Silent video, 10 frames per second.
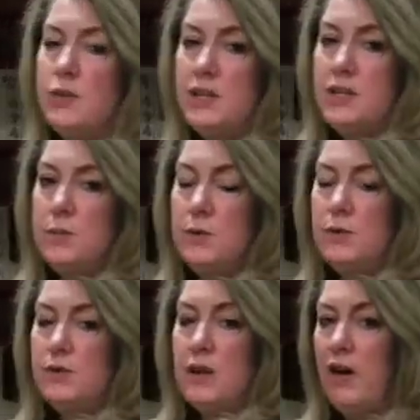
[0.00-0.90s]

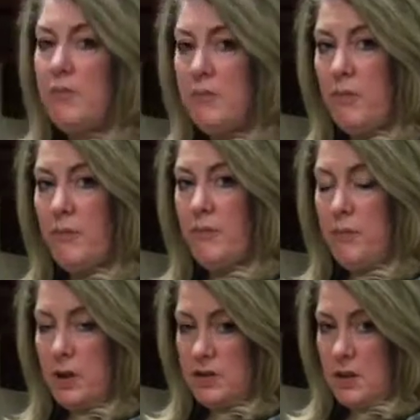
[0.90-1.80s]
teaspoons of
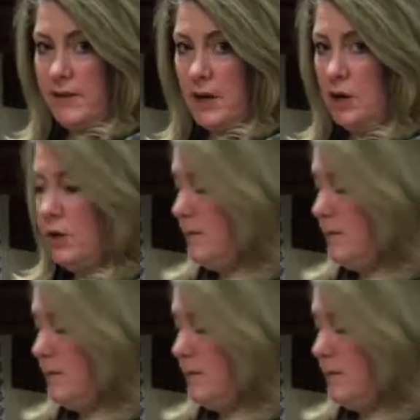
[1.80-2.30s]
balsamic vinegar.